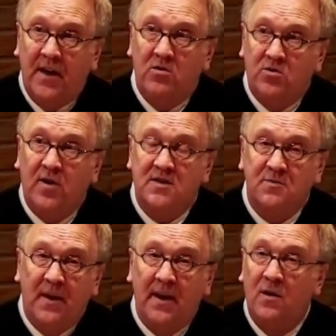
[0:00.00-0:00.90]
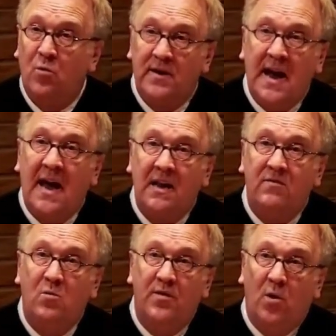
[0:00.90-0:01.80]
you trust me, and would not
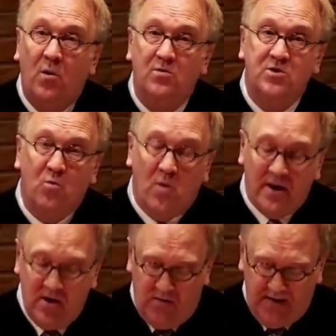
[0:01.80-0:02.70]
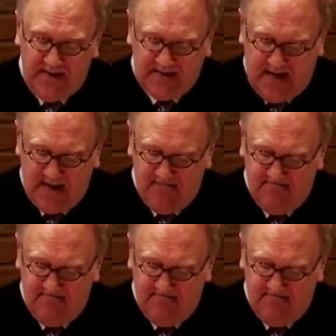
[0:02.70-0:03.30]
even withhold your one and only son."